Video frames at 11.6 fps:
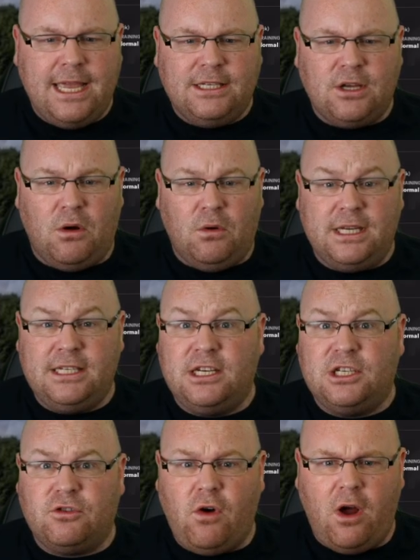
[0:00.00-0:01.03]
years old, is
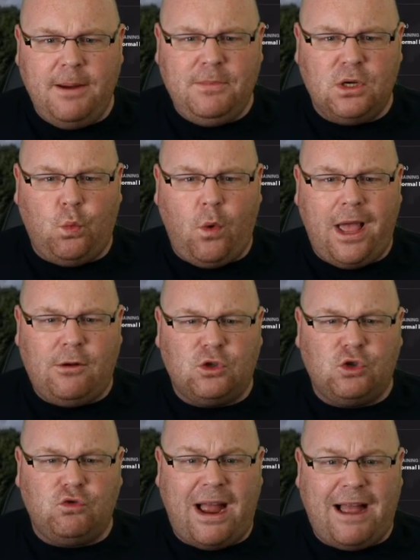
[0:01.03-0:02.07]
described as
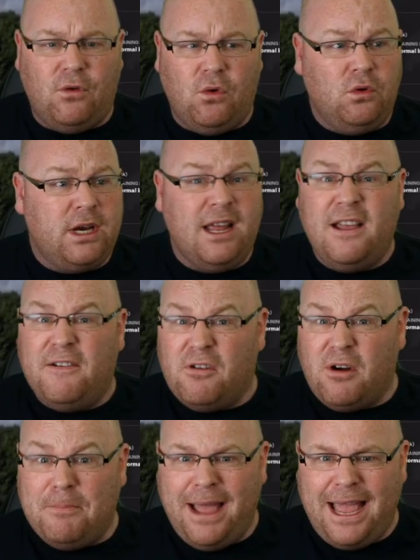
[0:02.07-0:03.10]
well-travelled
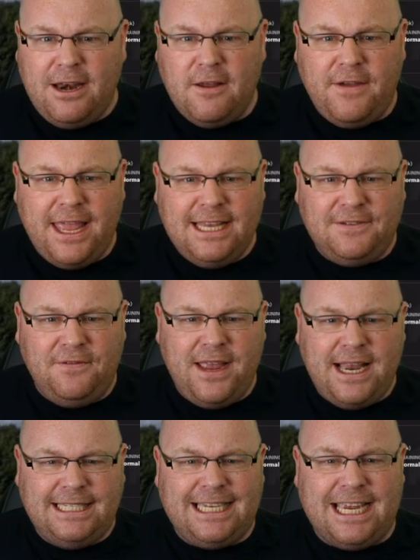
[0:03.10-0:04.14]
for a man of his
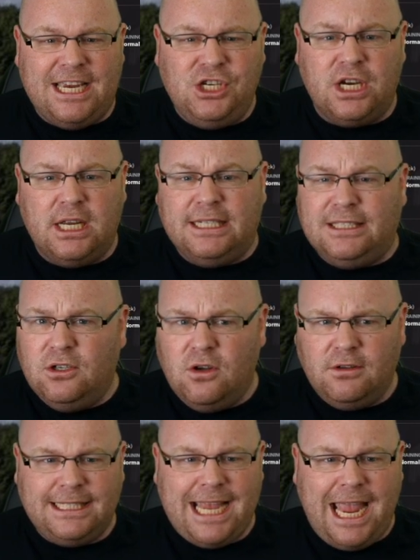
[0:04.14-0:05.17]
vintage,
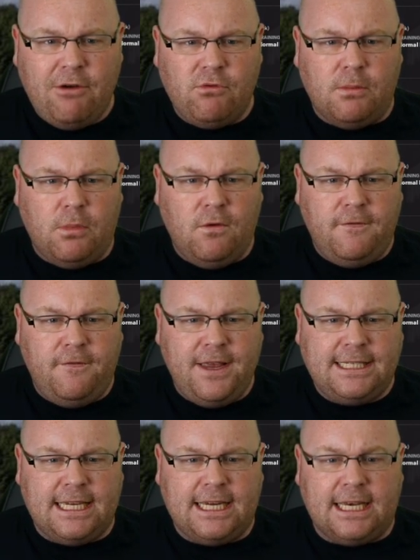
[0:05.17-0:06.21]
not terrible
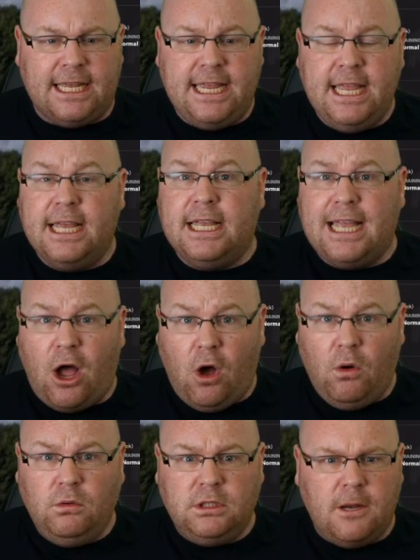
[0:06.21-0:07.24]
physically,
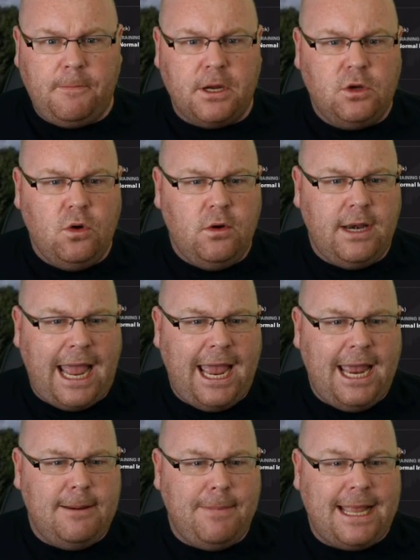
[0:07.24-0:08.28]
holds up a good
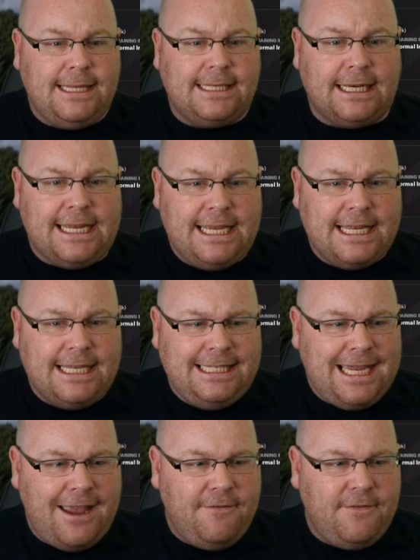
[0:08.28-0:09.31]
end mentally, can
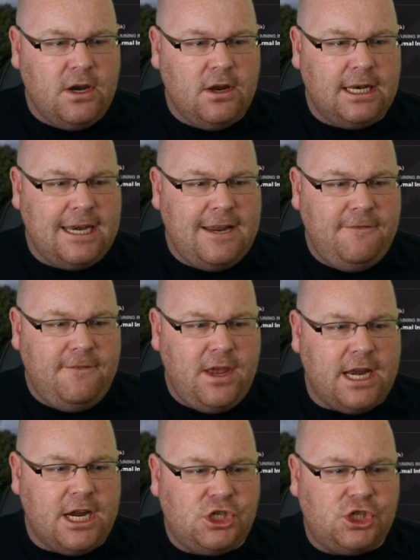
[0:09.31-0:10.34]
definitely
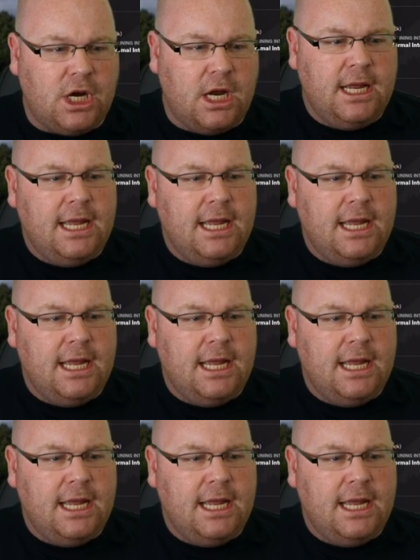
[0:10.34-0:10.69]
finish,